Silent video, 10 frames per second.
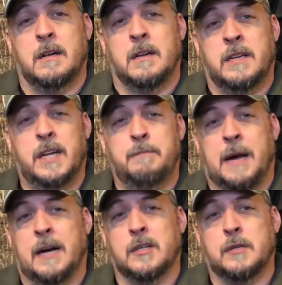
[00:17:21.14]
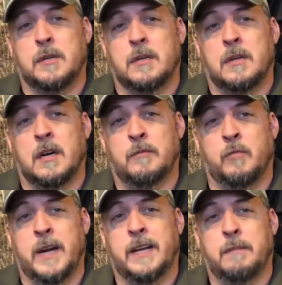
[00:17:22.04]
10 pounds of
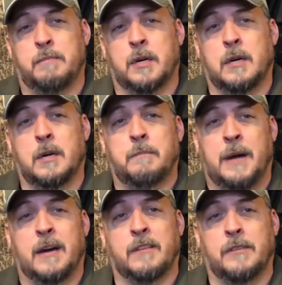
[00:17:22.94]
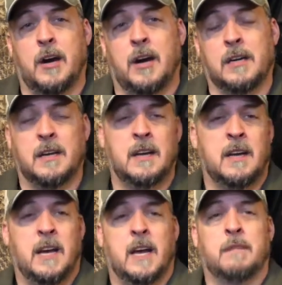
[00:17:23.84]
weight per pound of dog.
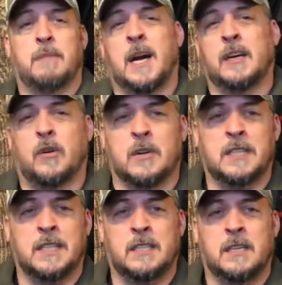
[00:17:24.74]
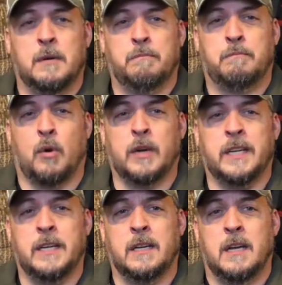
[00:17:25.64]
And Bonacorsi's
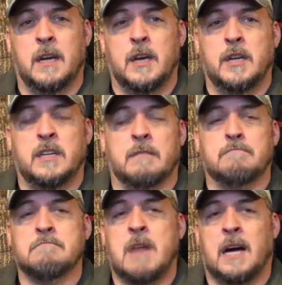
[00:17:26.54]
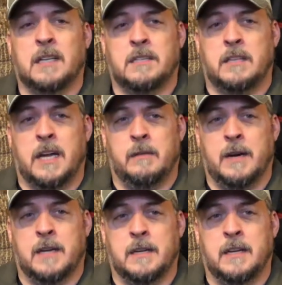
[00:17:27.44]
Porky demolished that
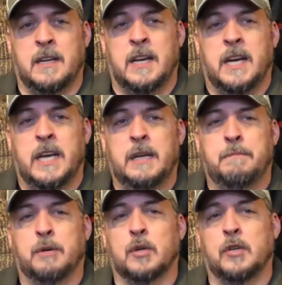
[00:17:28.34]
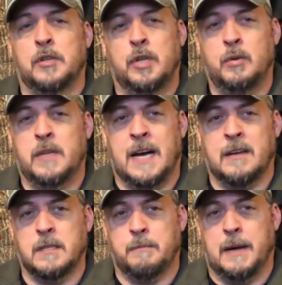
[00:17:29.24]
record. He pulled
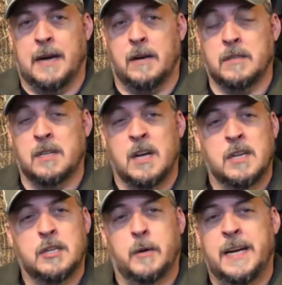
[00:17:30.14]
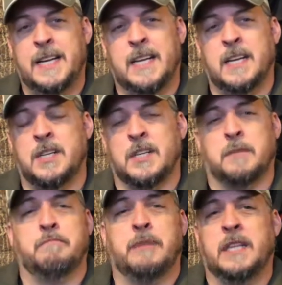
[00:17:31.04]
2,000 pounds. So he didn't just
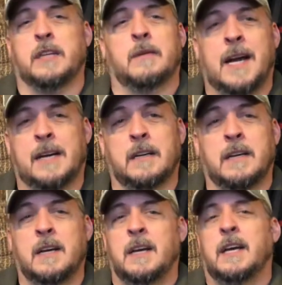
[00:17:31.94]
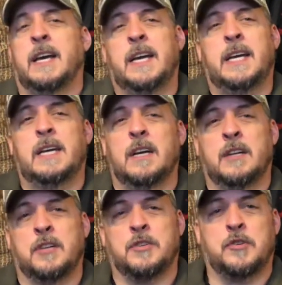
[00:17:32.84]
beat the record. He
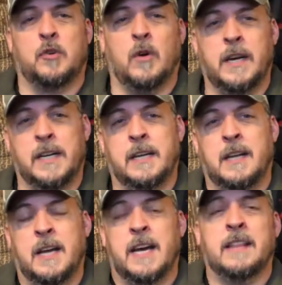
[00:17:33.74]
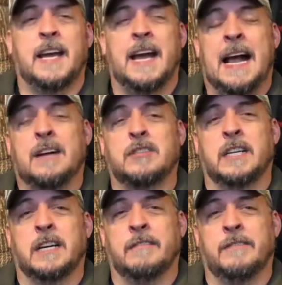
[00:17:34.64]
destroyed it. And they
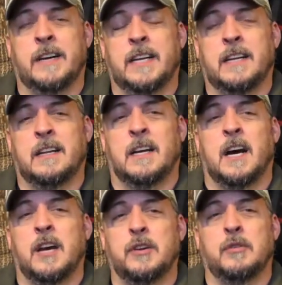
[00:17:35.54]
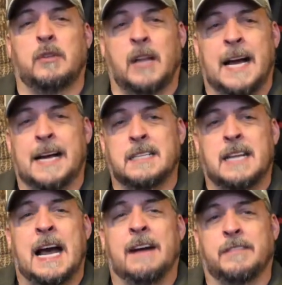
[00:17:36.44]
actually invented a new class
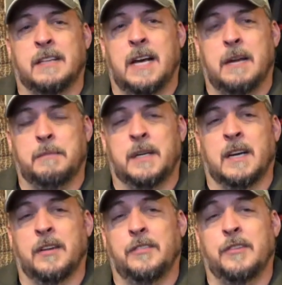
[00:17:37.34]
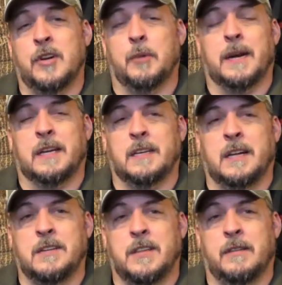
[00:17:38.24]
after that because nobody could
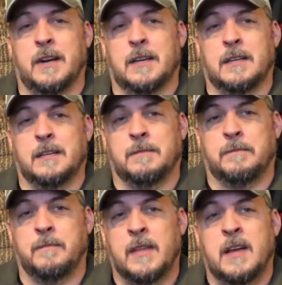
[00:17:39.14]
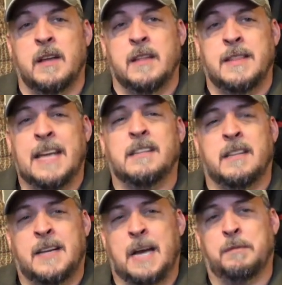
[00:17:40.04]
touch that record. That's the
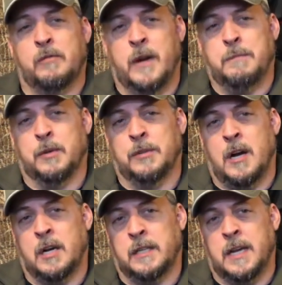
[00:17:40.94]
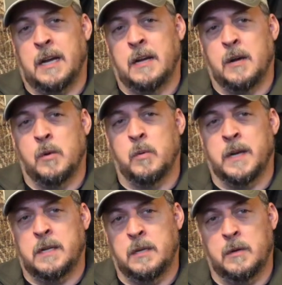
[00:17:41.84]
type of weight pull dog that I
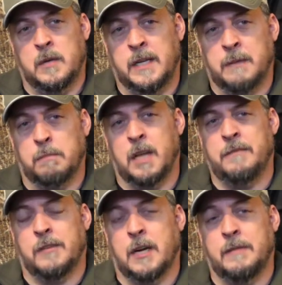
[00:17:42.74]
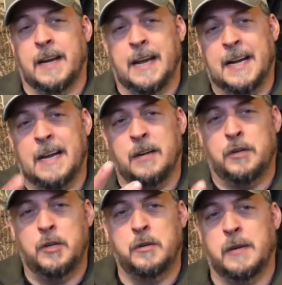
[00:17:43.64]
went to get blood from, and I got
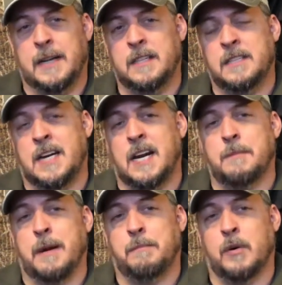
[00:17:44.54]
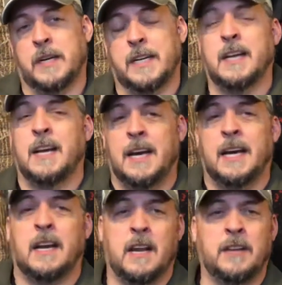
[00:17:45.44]
two directly sired by Porky
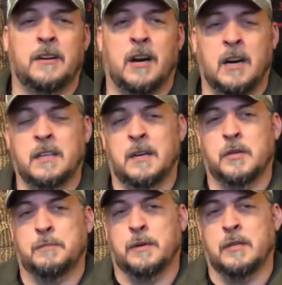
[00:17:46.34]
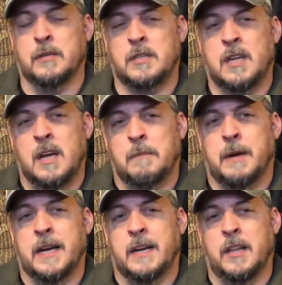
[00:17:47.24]
and another dog that was produced
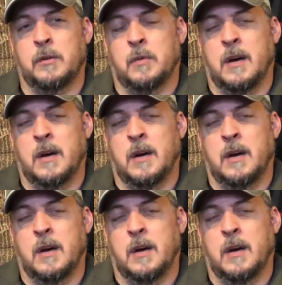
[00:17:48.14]
by another